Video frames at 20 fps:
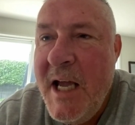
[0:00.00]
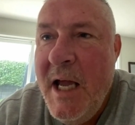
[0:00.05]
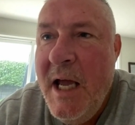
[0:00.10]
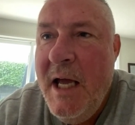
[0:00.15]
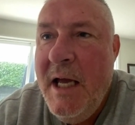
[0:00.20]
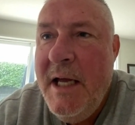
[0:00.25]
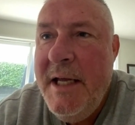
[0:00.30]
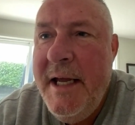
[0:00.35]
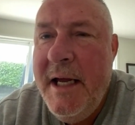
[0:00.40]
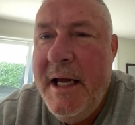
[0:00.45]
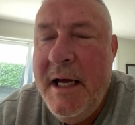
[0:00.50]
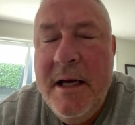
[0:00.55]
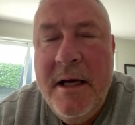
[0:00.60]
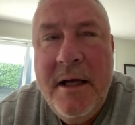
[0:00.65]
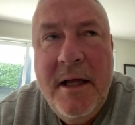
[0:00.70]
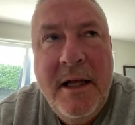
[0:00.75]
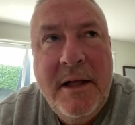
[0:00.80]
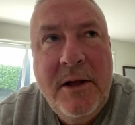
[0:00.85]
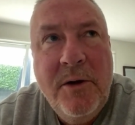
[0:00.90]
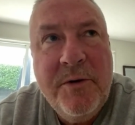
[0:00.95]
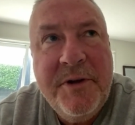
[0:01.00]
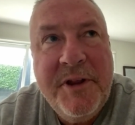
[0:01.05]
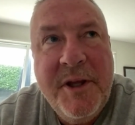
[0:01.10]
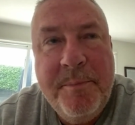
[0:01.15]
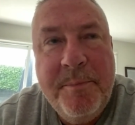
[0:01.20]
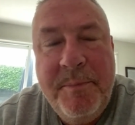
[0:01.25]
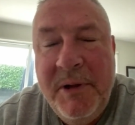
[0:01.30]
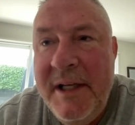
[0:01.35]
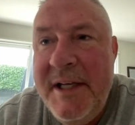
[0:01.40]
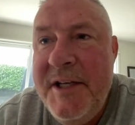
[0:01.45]
Yeah, look, the
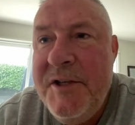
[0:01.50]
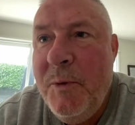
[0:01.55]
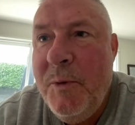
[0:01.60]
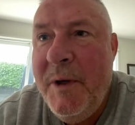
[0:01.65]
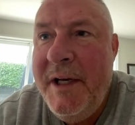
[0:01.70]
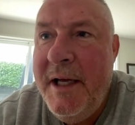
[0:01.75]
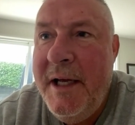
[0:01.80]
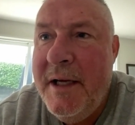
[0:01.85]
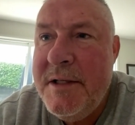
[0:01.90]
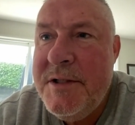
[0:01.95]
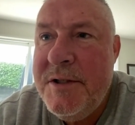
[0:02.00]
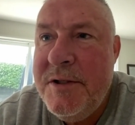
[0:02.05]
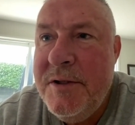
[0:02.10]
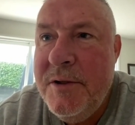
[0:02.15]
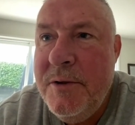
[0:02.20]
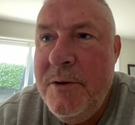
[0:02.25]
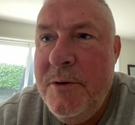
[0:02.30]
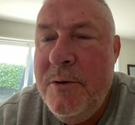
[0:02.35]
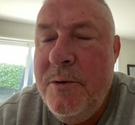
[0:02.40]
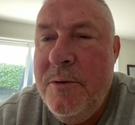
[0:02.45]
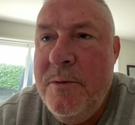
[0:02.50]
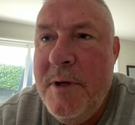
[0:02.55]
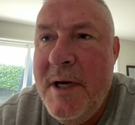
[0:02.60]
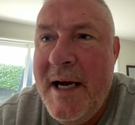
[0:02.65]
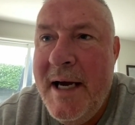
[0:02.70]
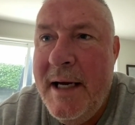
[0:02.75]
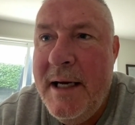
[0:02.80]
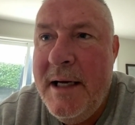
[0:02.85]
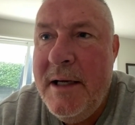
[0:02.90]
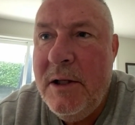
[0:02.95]
police went out to
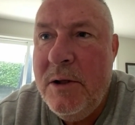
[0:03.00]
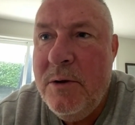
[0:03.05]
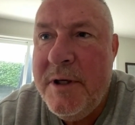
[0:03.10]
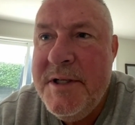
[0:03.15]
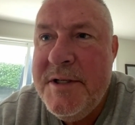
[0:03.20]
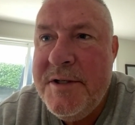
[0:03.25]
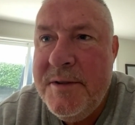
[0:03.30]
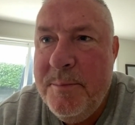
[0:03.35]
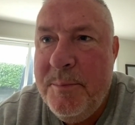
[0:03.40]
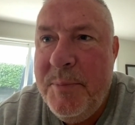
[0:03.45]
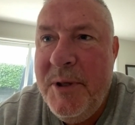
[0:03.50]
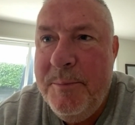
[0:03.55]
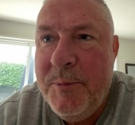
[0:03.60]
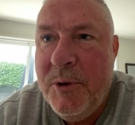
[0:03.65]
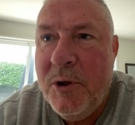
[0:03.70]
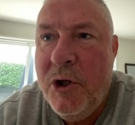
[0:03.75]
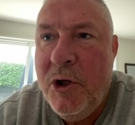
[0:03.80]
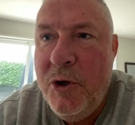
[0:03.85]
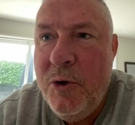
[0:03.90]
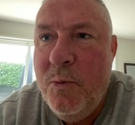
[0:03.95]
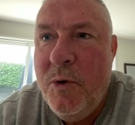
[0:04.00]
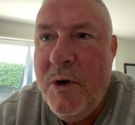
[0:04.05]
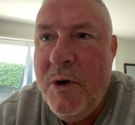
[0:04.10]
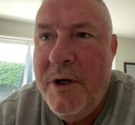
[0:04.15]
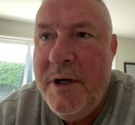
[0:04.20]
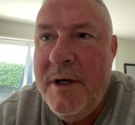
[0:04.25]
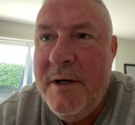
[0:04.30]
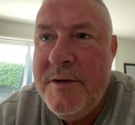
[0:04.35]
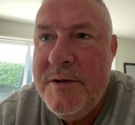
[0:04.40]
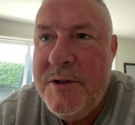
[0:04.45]
look at some people who
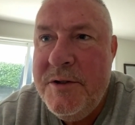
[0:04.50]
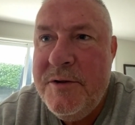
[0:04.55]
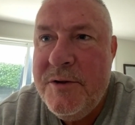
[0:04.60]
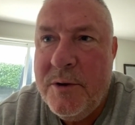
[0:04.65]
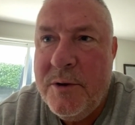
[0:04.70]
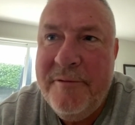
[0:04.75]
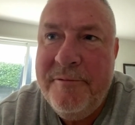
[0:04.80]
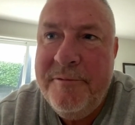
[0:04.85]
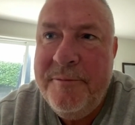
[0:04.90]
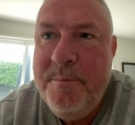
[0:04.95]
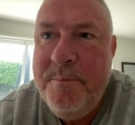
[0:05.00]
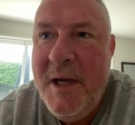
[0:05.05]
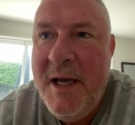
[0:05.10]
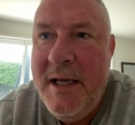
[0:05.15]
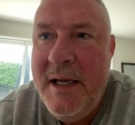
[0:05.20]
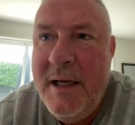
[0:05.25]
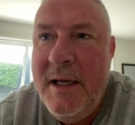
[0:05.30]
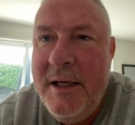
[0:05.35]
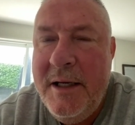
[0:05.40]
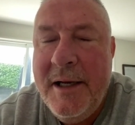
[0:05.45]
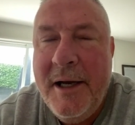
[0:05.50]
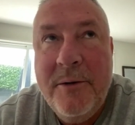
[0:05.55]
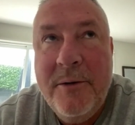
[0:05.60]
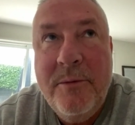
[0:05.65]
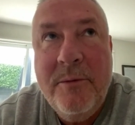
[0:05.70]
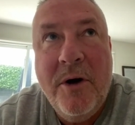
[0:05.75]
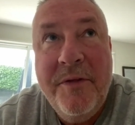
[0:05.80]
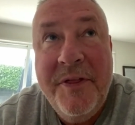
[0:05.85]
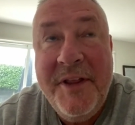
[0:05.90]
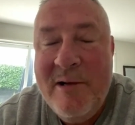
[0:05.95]
were sort of,
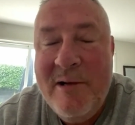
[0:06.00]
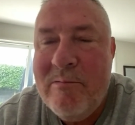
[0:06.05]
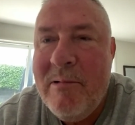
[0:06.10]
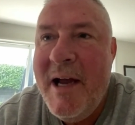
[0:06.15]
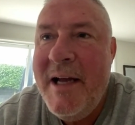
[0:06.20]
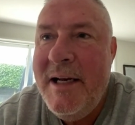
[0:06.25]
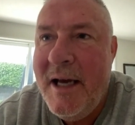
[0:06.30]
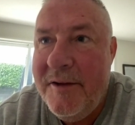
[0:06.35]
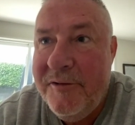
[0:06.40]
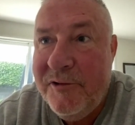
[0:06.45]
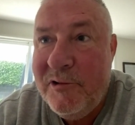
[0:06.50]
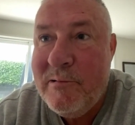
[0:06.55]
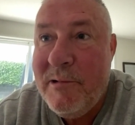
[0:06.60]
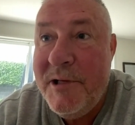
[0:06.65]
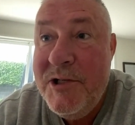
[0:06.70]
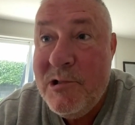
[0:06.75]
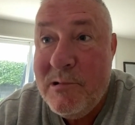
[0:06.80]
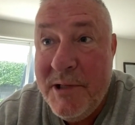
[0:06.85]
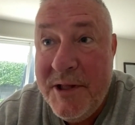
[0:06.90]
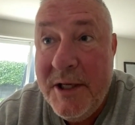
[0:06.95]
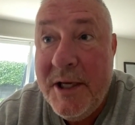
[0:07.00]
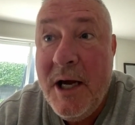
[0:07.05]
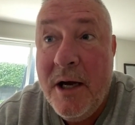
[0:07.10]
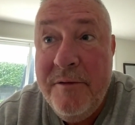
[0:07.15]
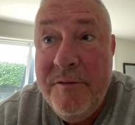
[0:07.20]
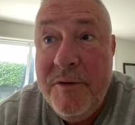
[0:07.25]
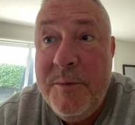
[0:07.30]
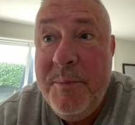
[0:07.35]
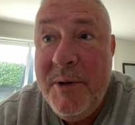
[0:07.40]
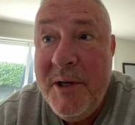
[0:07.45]
on their radar screen during the
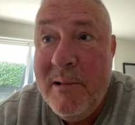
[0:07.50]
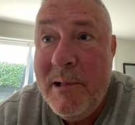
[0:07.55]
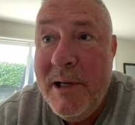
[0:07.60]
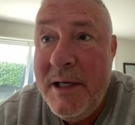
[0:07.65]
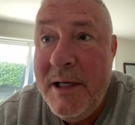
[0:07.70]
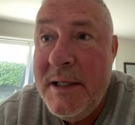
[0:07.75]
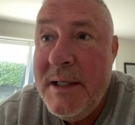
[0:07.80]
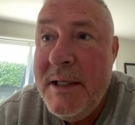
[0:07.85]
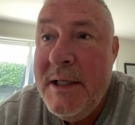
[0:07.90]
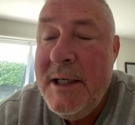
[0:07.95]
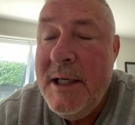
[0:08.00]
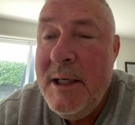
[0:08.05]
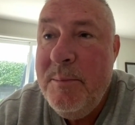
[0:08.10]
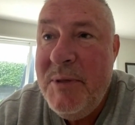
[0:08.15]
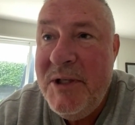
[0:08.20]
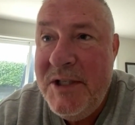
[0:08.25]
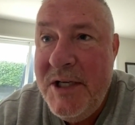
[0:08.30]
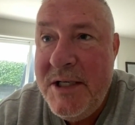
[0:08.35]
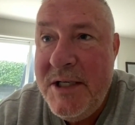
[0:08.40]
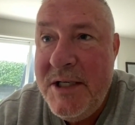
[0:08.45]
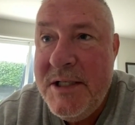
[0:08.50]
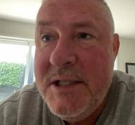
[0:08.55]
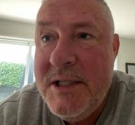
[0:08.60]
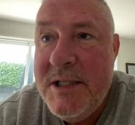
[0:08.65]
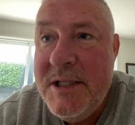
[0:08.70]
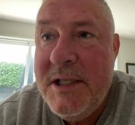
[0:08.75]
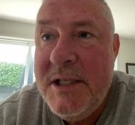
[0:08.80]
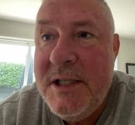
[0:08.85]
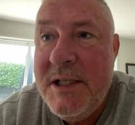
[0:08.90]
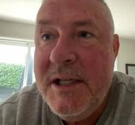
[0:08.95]
COVID period, potentially
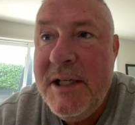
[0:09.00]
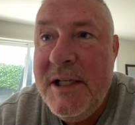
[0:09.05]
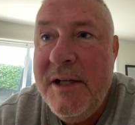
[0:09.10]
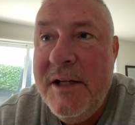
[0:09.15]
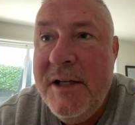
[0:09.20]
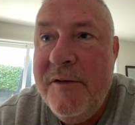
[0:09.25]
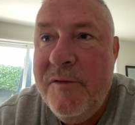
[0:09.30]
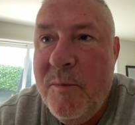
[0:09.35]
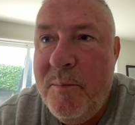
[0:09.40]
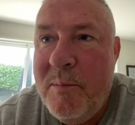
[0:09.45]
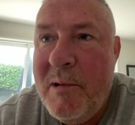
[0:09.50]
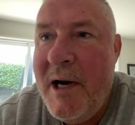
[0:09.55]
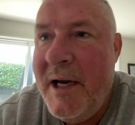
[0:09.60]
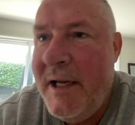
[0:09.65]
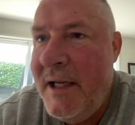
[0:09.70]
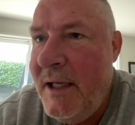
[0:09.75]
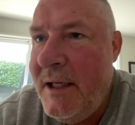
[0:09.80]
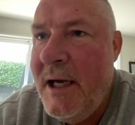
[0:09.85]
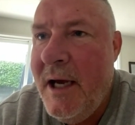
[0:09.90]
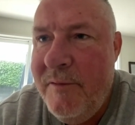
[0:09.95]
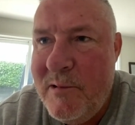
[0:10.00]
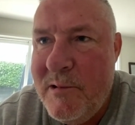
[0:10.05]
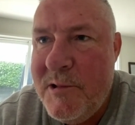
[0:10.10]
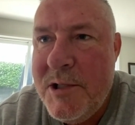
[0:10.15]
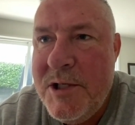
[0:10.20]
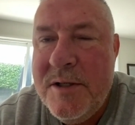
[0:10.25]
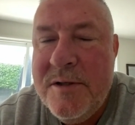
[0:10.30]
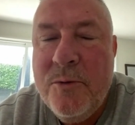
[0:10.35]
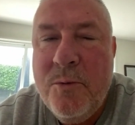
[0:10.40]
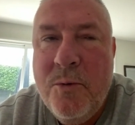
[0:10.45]
for breaking COVID restrictions or
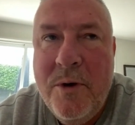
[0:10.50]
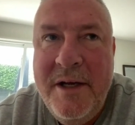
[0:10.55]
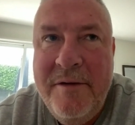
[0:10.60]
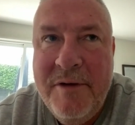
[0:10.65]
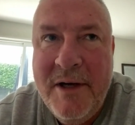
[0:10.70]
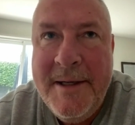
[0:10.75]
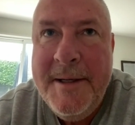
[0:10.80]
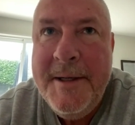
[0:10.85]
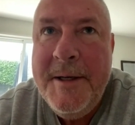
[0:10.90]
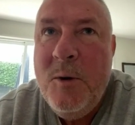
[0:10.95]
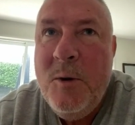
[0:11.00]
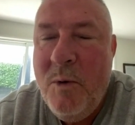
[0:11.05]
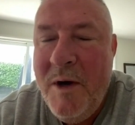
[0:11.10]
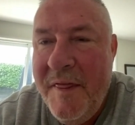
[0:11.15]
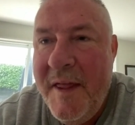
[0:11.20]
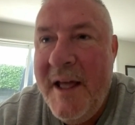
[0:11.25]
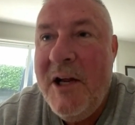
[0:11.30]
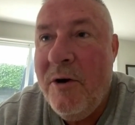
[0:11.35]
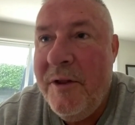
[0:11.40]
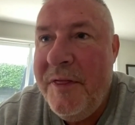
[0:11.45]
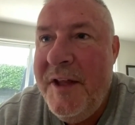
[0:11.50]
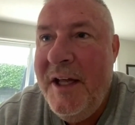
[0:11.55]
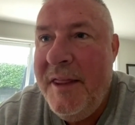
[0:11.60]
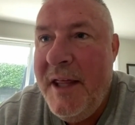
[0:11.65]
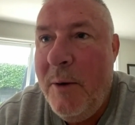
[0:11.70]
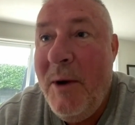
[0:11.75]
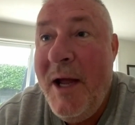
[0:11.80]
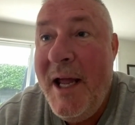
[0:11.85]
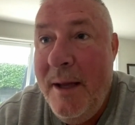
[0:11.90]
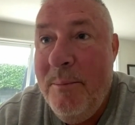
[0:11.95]
whatever. When they got there, they were
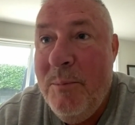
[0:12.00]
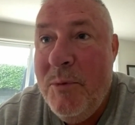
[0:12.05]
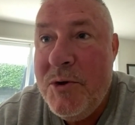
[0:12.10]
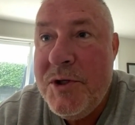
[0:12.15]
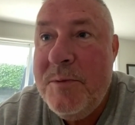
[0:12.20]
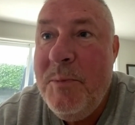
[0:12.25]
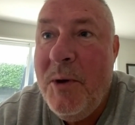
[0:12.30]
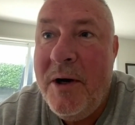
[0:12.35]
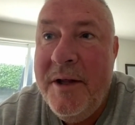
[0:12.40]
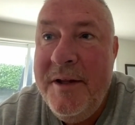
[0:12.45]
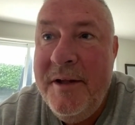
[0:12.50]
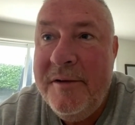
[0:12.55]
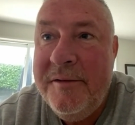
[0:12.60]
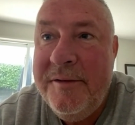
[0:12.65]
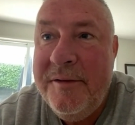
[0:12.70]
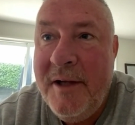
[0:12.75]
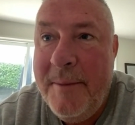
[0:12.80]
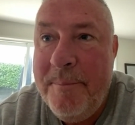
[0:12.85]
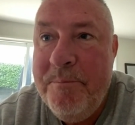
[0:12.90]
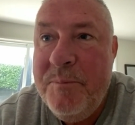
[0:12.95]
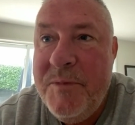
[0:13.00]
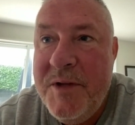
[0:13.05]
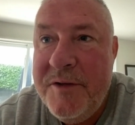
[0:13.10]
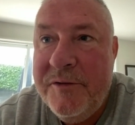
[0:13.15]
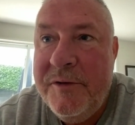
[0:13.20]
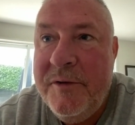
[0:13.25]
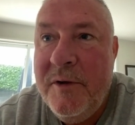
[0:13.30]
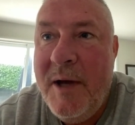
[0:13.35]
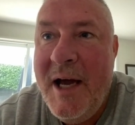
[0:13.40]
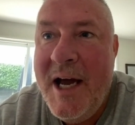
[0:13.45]
ambushed by this
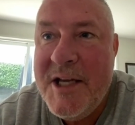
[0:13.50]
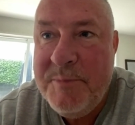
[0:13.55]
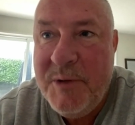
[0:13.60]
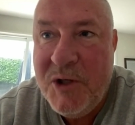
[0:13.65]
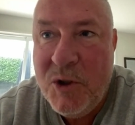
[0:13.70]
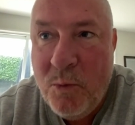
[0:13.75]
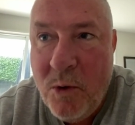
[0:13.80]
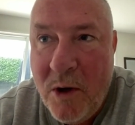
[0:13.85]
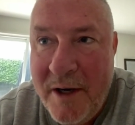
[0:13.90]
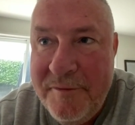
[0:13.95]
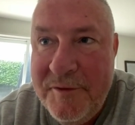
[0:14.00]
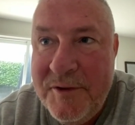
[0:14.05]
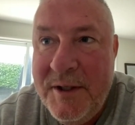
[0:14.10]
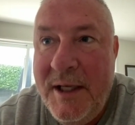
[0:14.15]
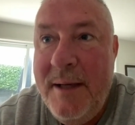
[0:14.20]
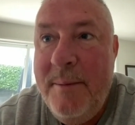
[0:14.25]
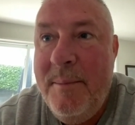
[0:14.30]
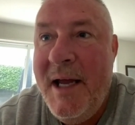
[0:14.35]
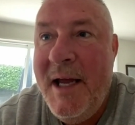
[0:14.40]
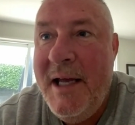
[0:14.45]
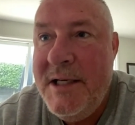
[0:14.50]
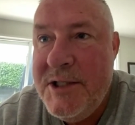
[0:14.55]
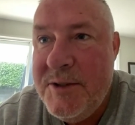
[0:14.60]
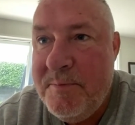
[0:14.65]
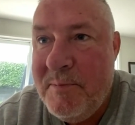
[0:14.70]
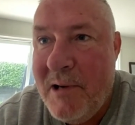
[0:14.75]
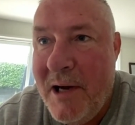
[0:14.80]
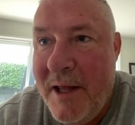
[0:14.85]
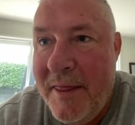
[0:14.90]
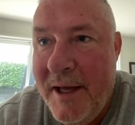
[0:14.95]
husband and wife team and his
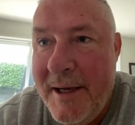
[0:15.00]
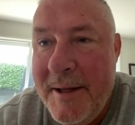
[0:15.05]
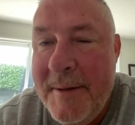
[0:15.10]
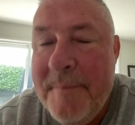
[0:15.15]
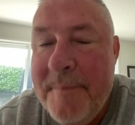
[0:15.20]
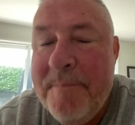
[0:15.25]
brother.